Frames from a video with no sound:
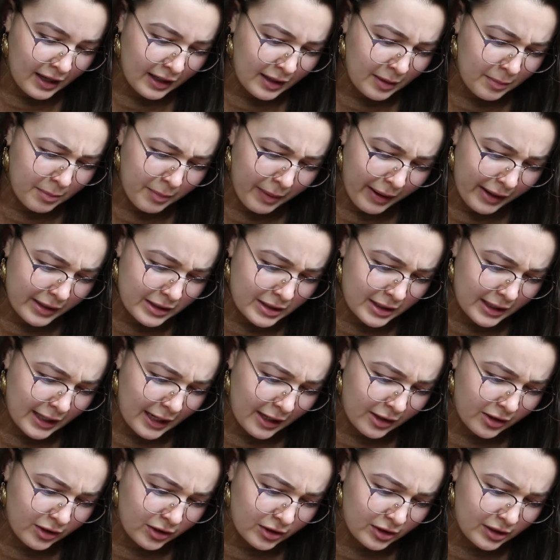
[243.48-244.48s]
Combined
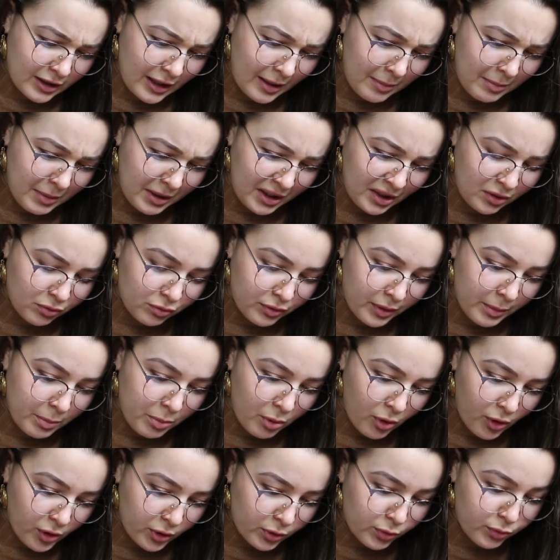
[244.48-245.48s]
together they mean
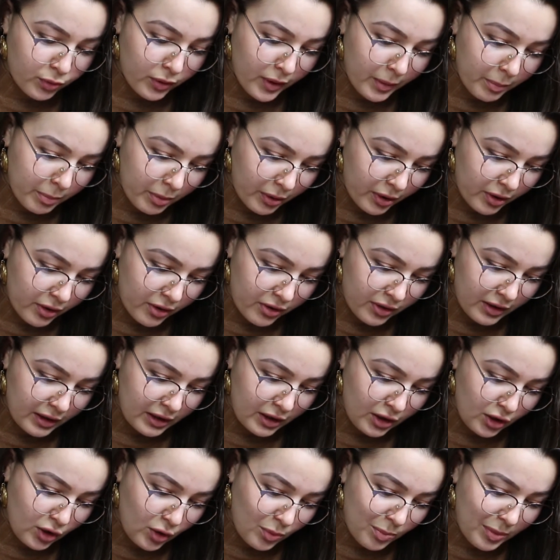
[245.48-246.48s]
reborn, rebirth
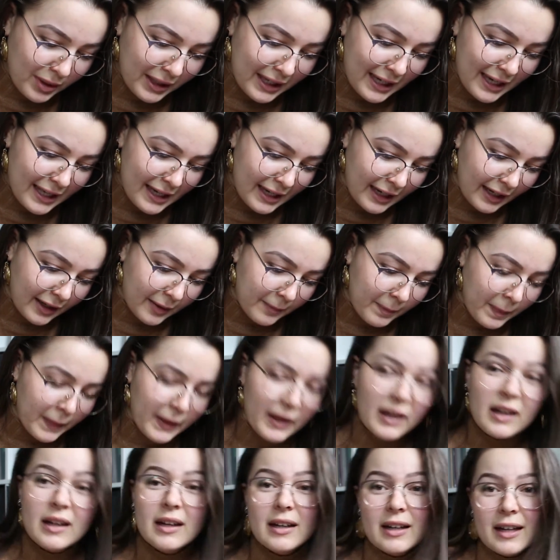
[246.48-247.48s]
and new beginning.
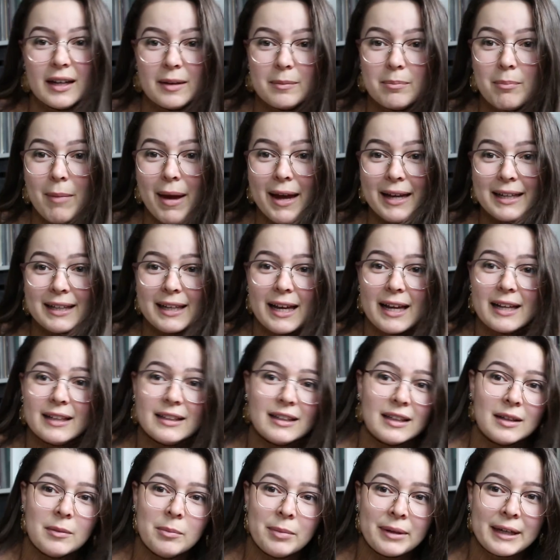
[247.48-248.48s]
Makes
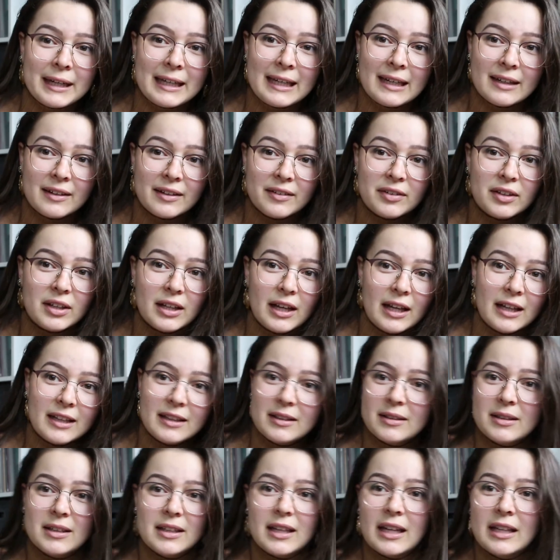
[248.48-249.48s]
sense,
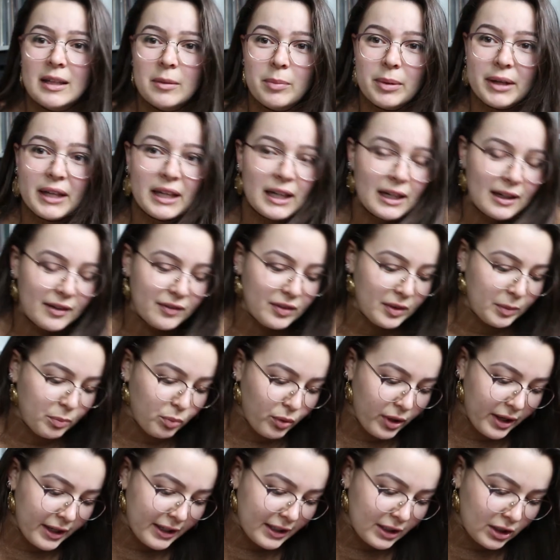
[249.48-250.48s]
it's in the beginning of
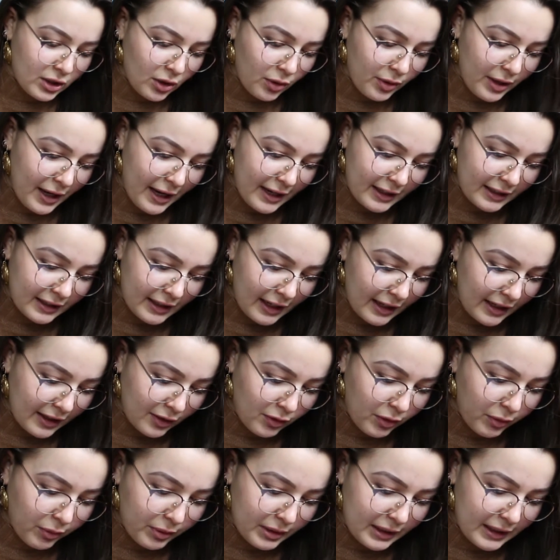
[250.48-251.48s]
spring, so yes, I
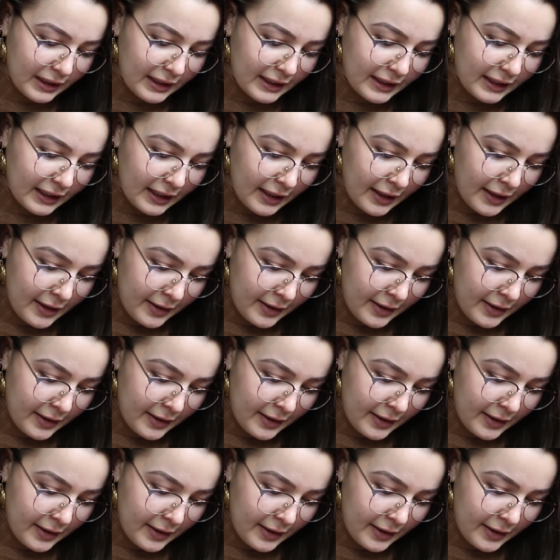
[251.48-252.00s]
agree with this.